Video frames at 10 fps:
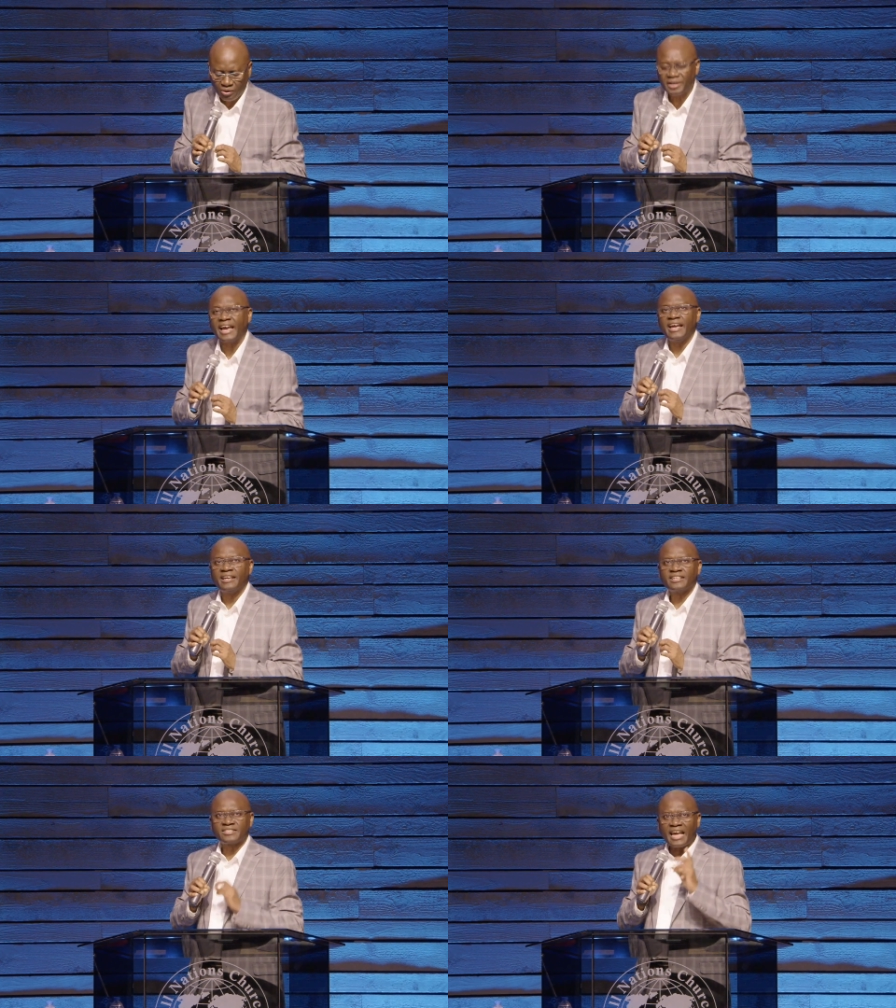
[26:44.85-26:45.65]
Okay.
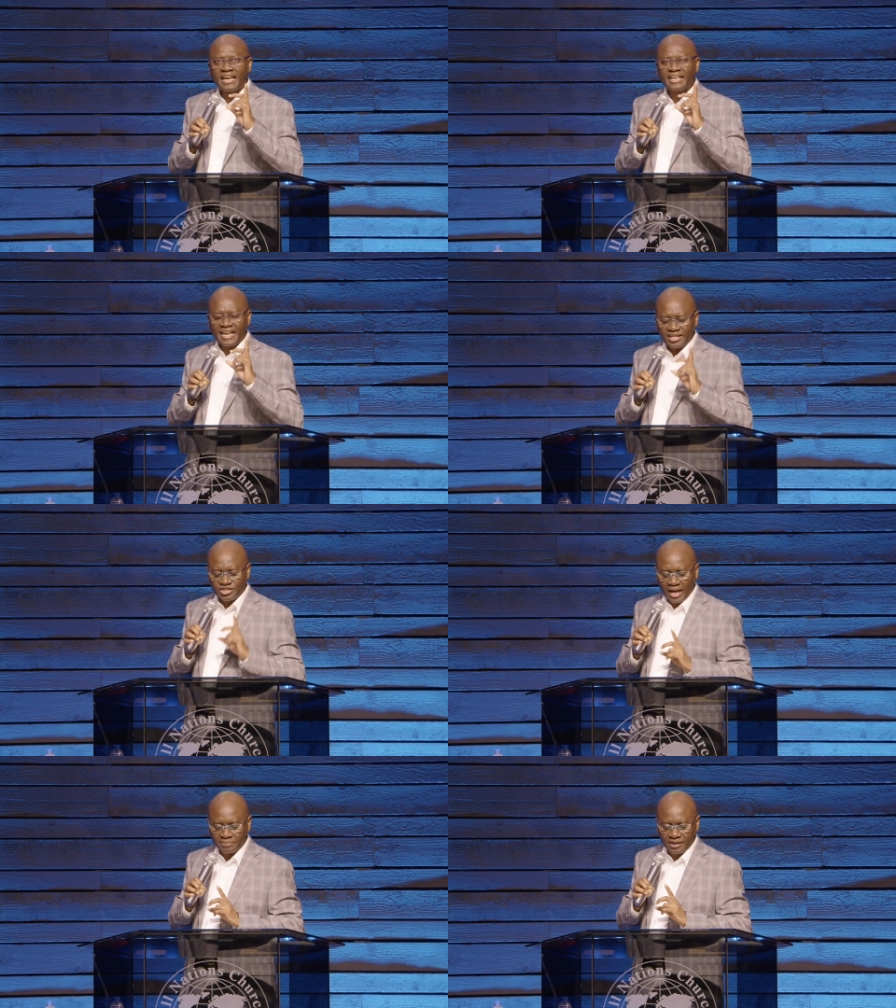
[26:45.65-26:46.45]
Second Kings
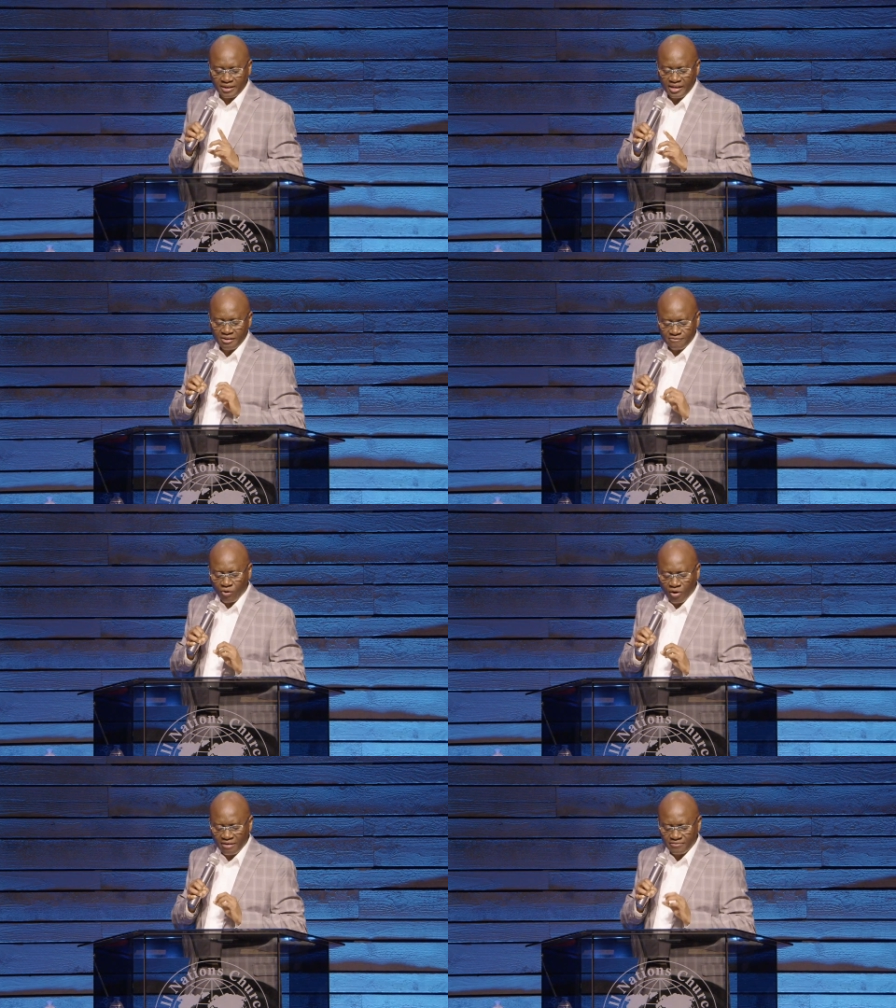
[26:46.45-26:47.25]
chapter
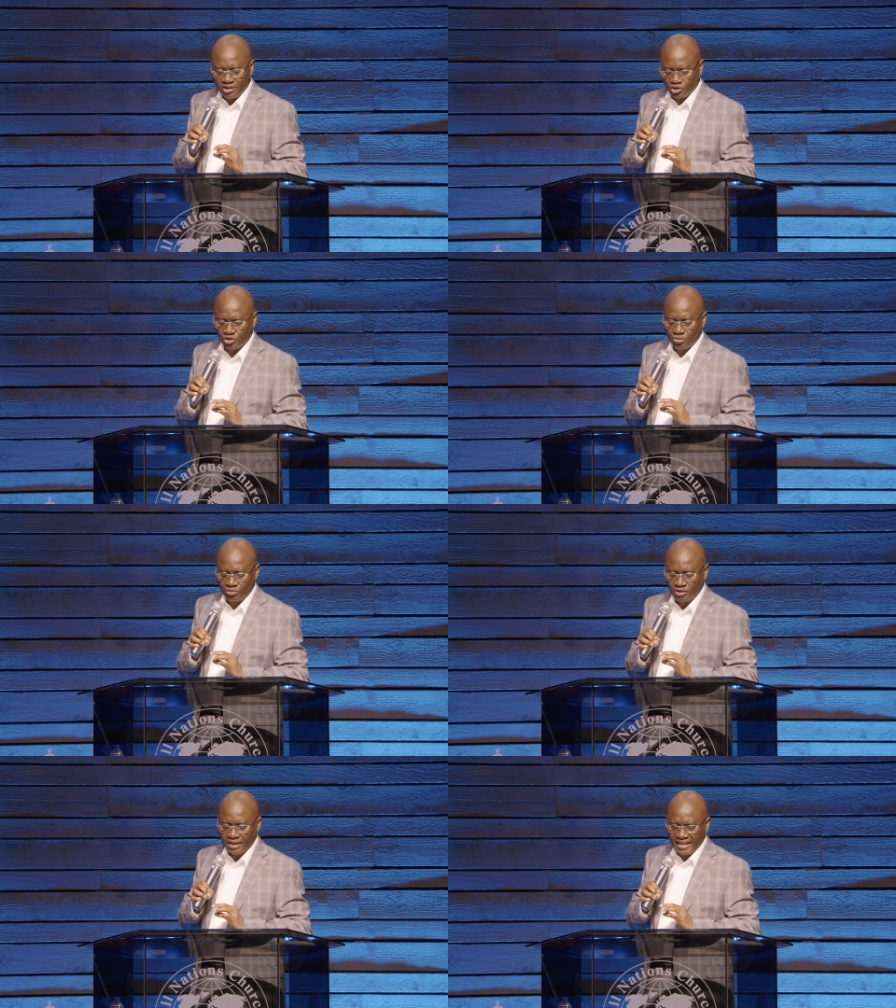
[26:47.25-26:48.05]
4 and verse 2.
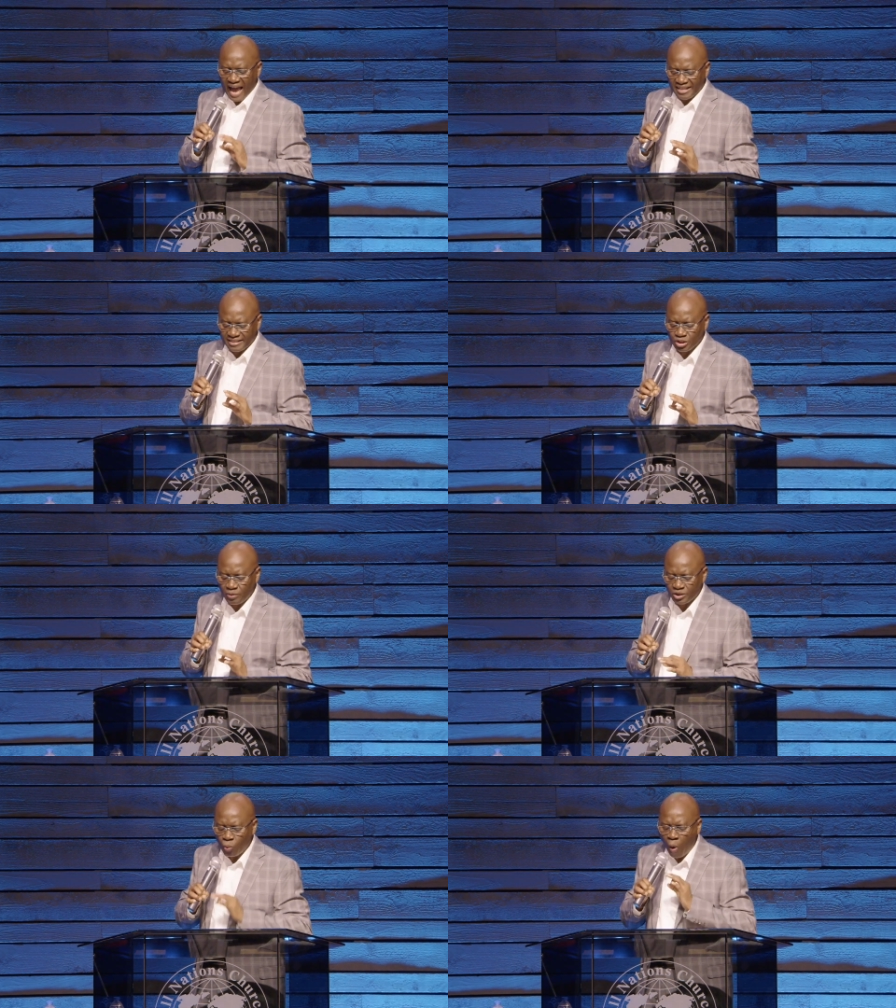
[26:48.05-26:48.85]
He asked this
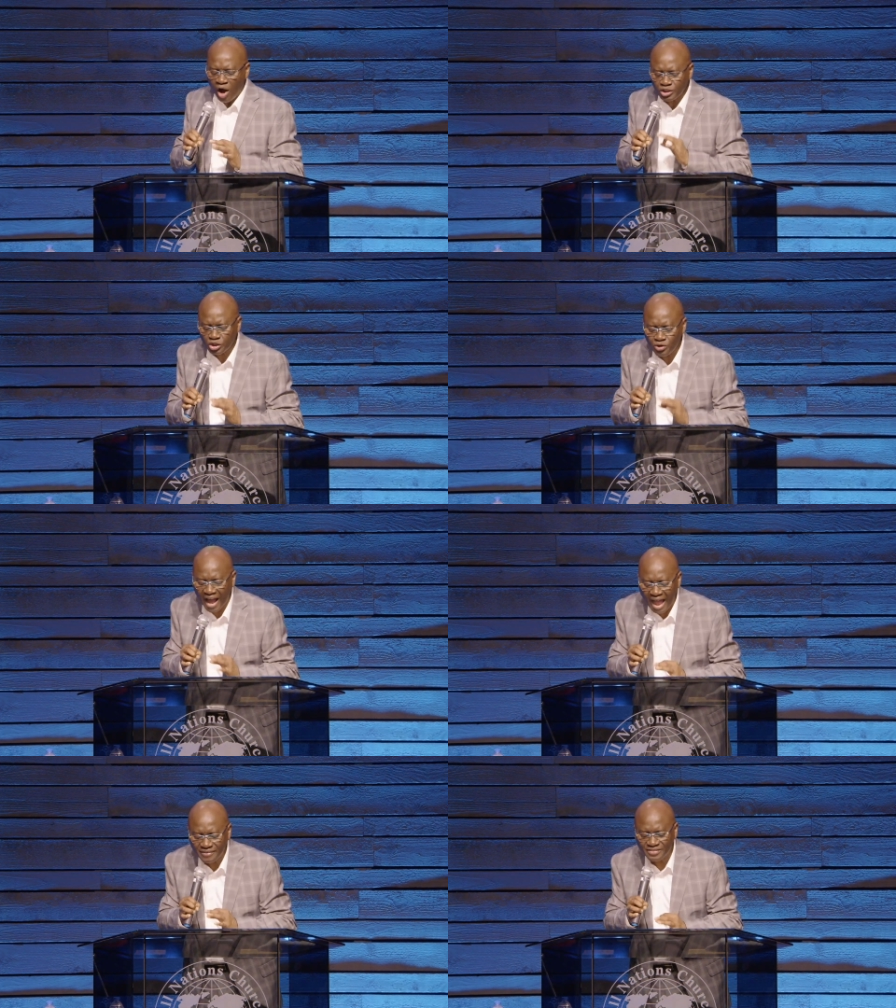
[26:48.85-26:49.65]
question: What do you
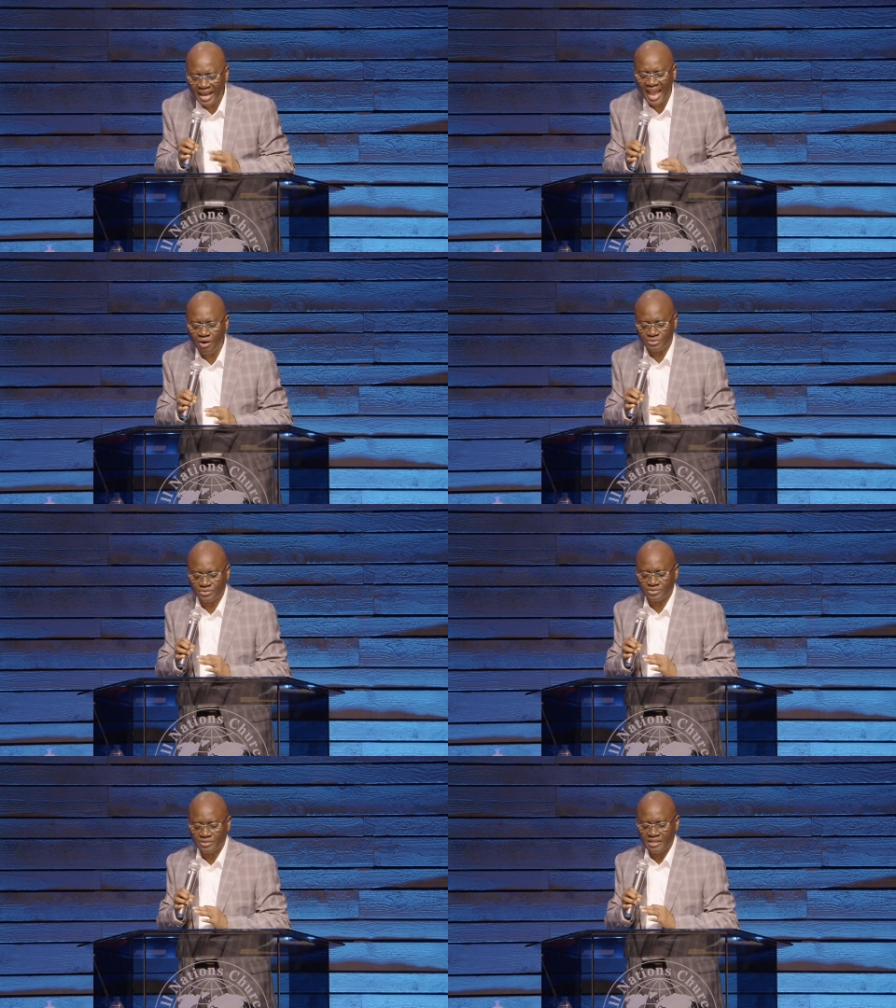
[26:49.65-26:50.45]
have in the
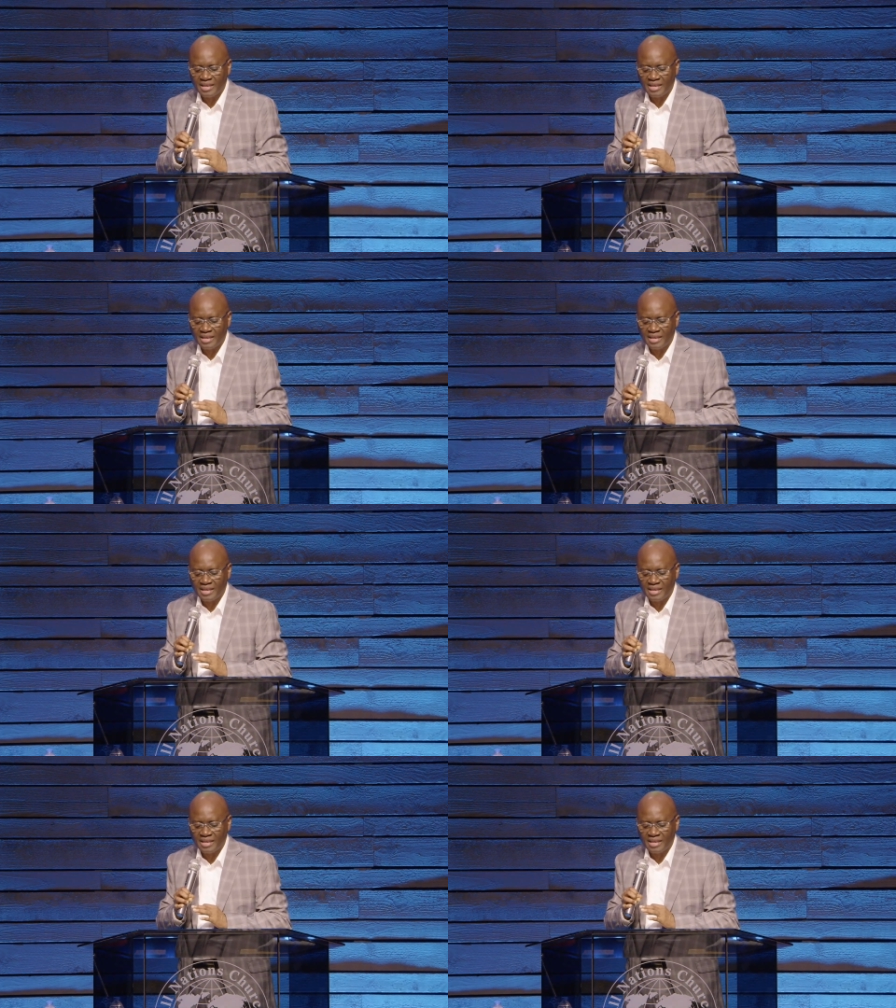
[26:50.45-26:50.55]
house?